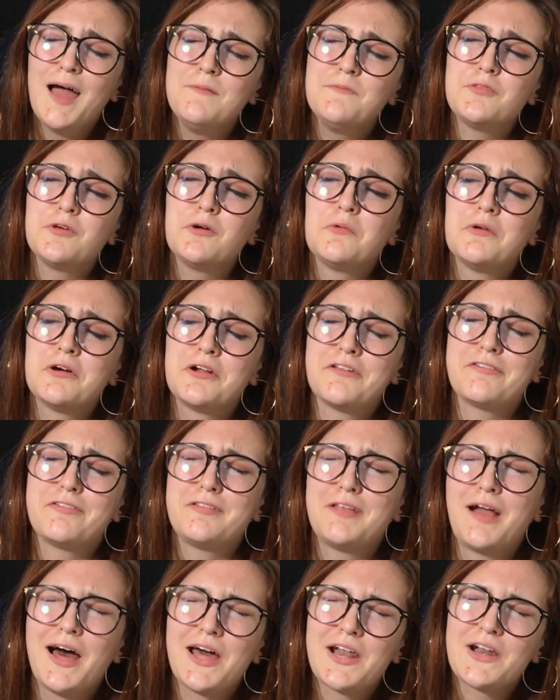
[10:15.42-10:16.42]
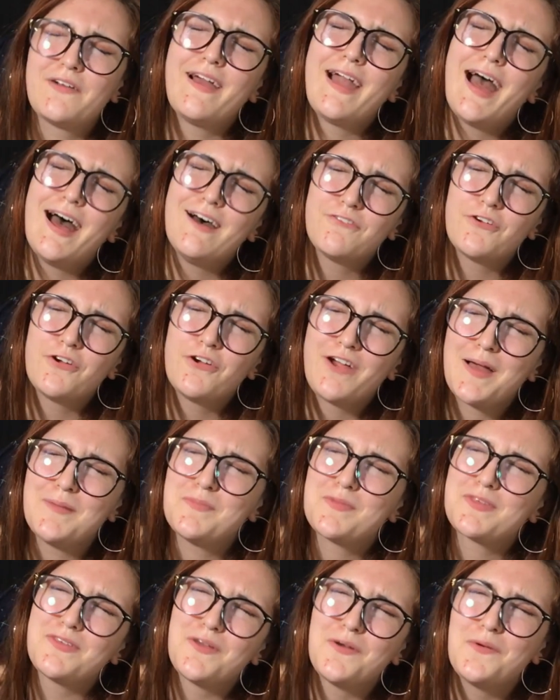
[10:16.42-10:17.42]
I'm the worst daughter ever,
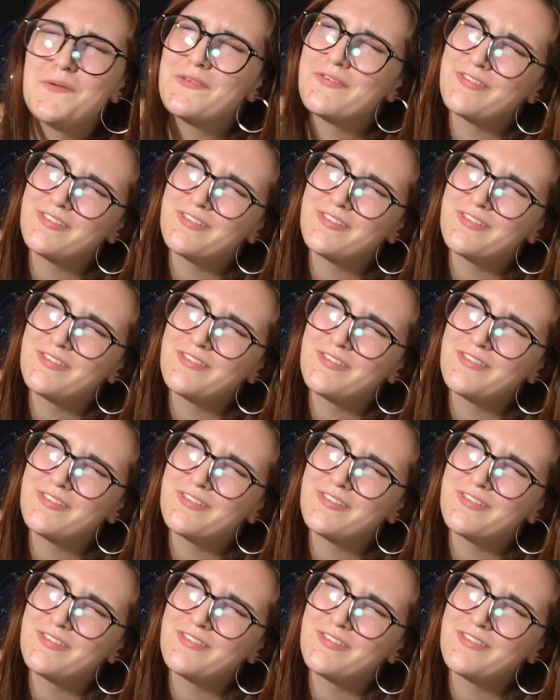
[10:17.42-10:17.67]
I'm so